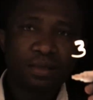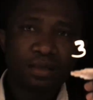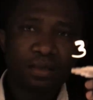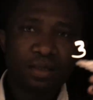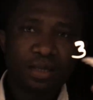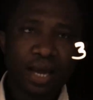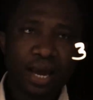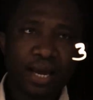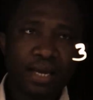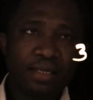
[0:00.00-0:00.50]

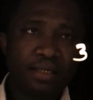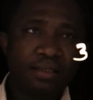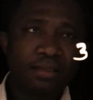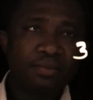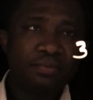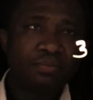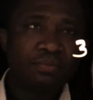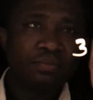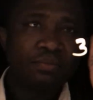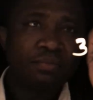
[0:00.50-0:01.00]
then
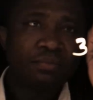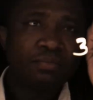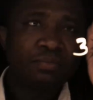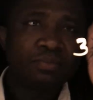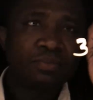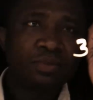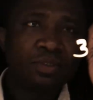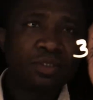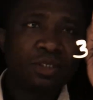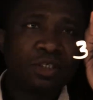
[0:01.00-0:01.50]

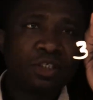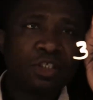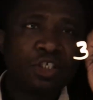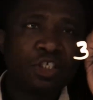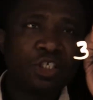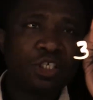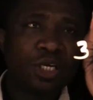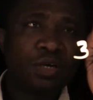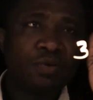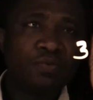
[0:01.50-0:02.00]

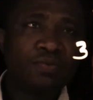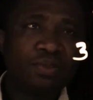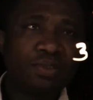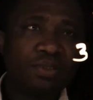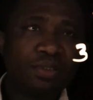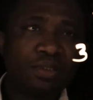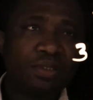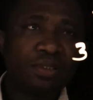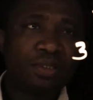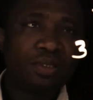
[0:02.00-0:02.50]
shift
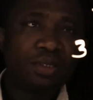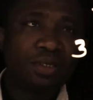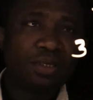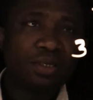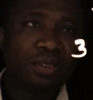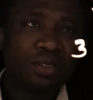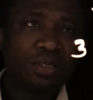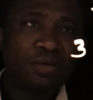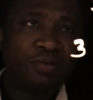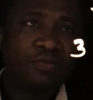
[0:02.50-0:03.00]

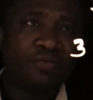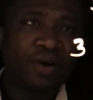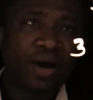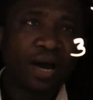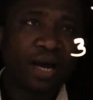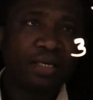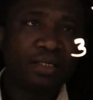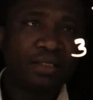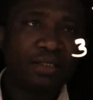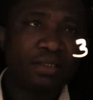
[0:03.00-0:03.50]

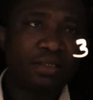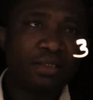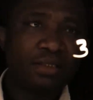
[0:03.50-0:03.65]
divide,